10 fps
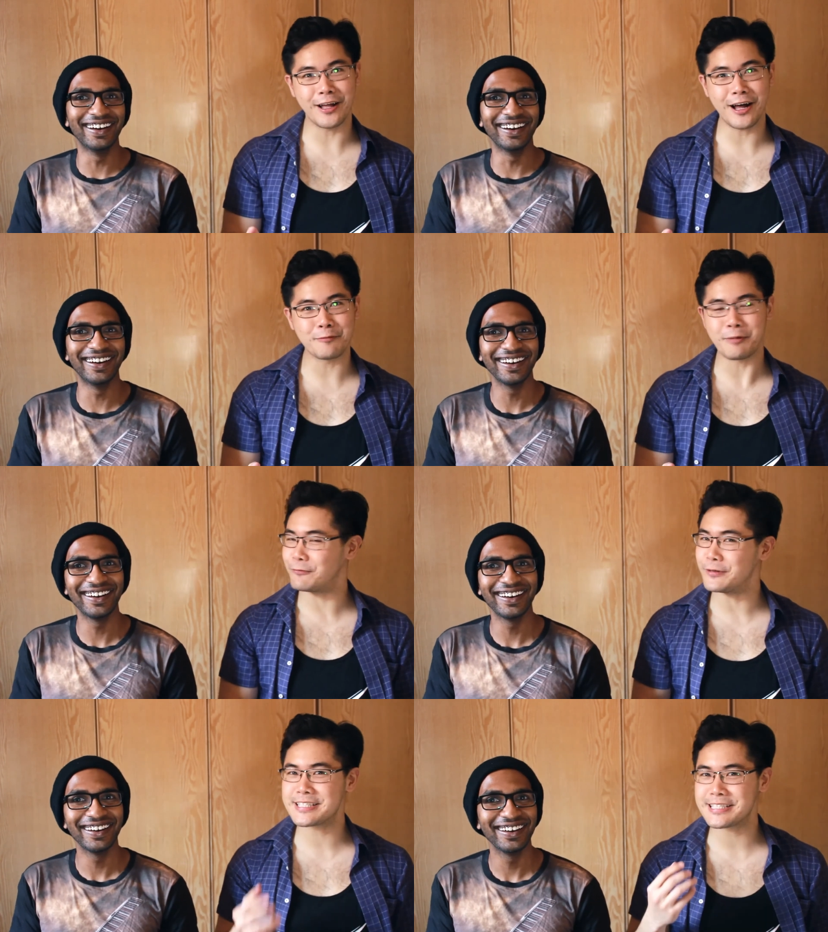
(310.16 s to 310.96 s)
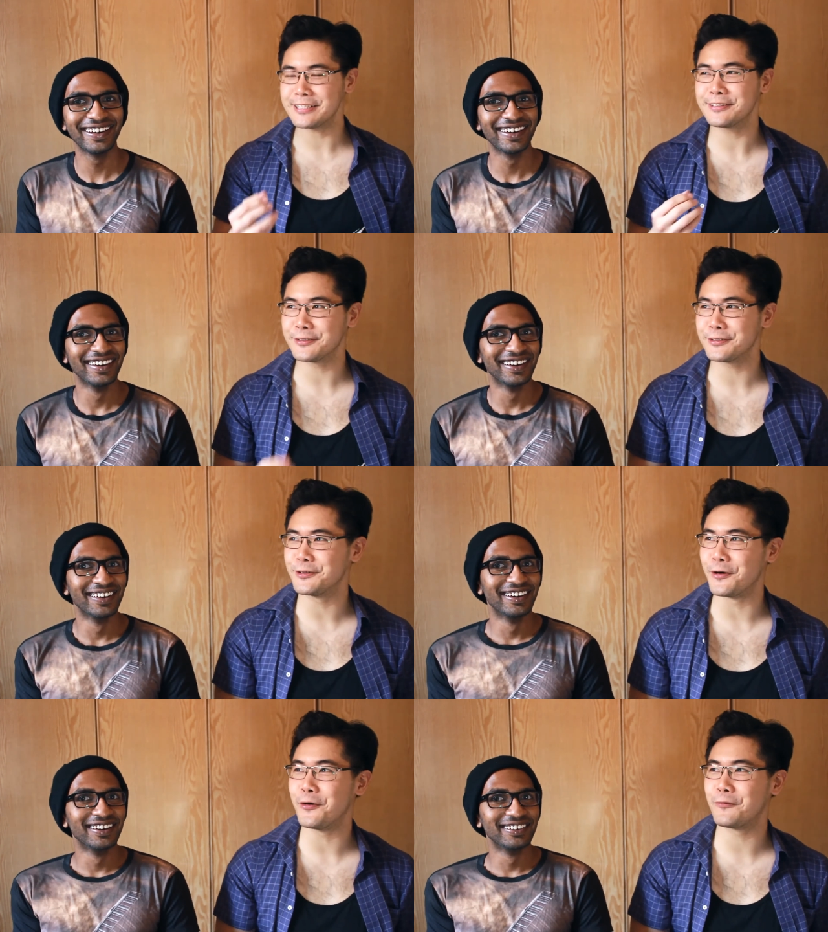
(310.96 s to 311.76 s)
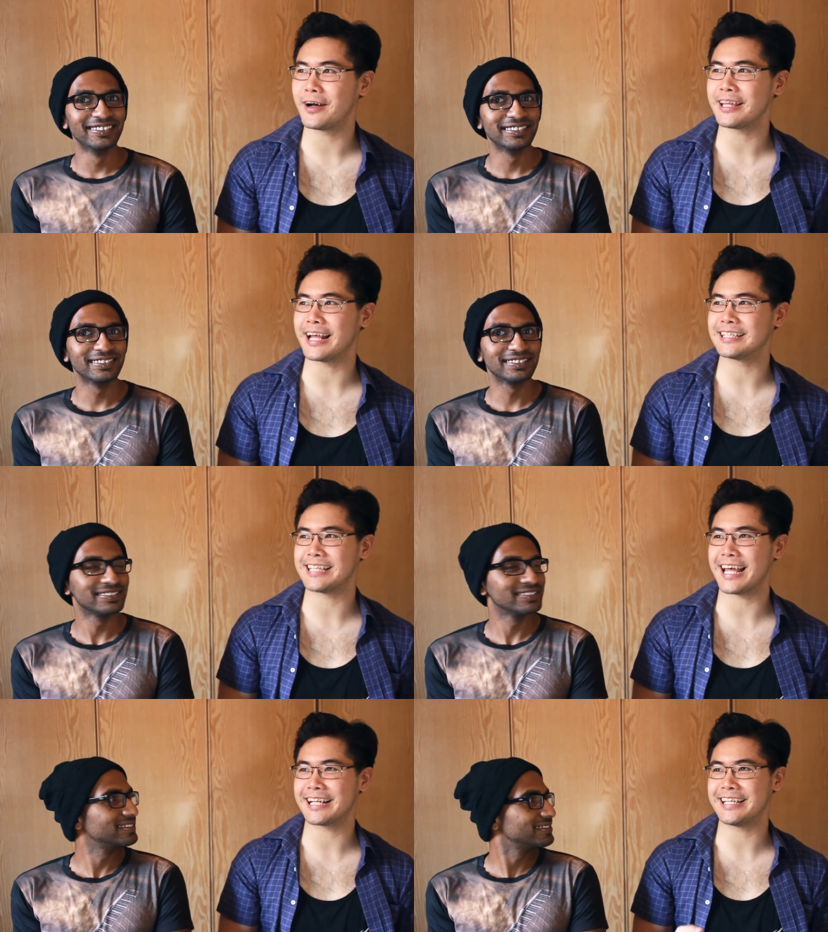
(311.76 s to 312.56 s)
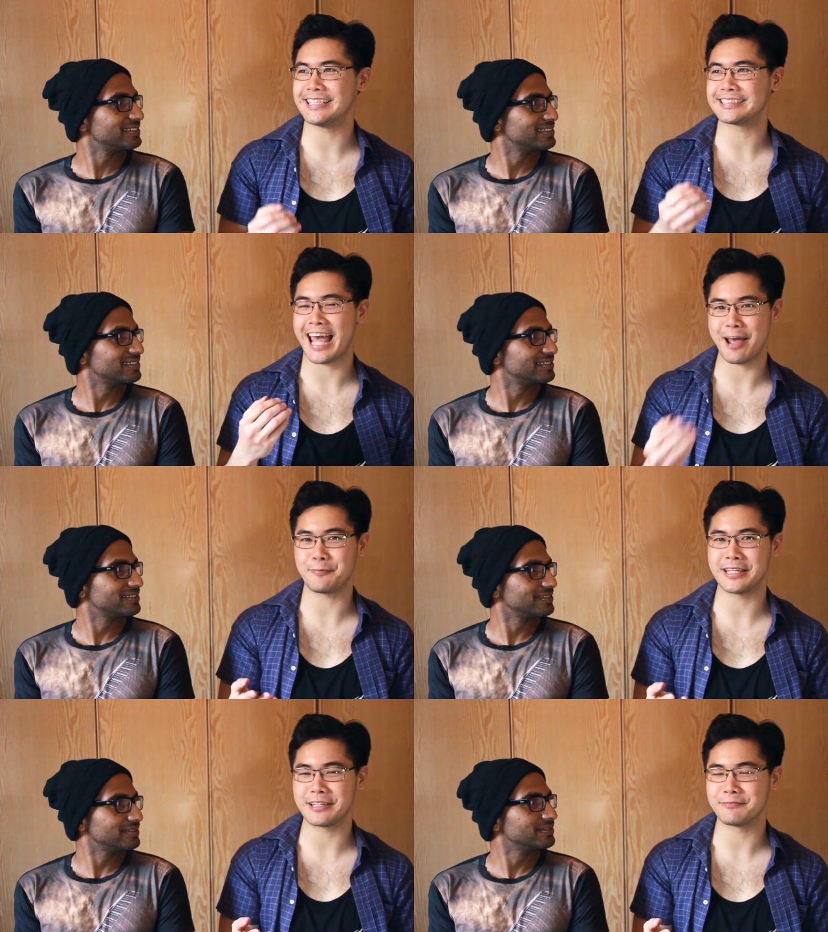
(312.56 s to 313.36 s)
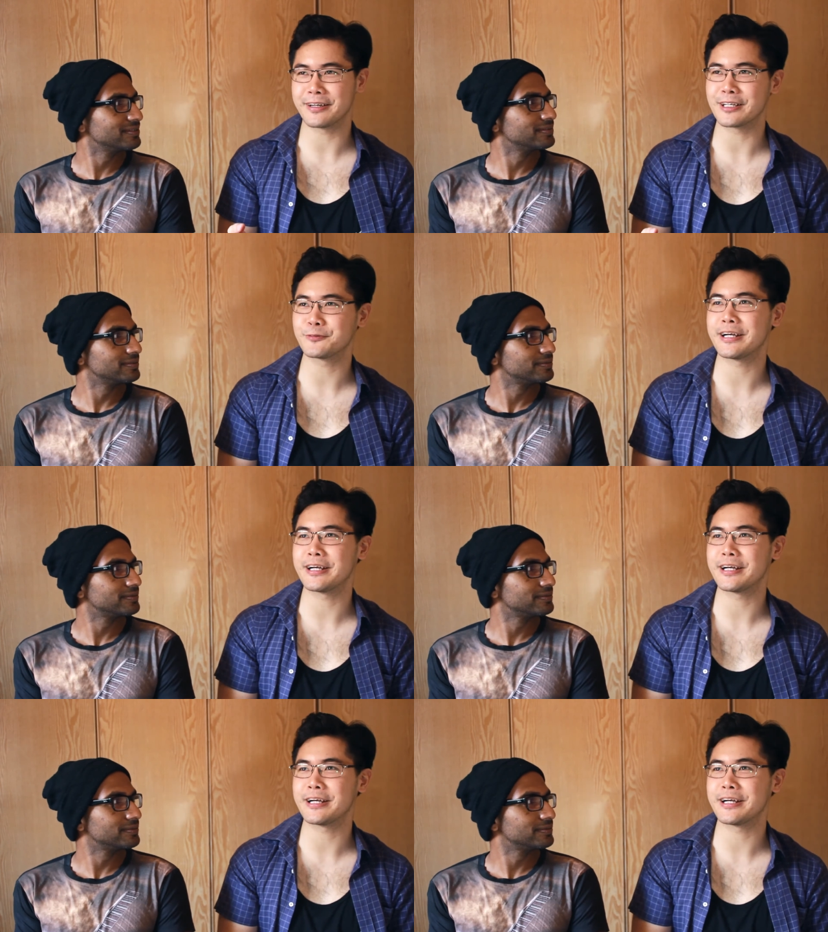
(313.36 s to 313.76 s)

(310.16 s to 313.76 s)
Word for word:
Speaker 1: lot, but we still don't know what exactly is happening mm. because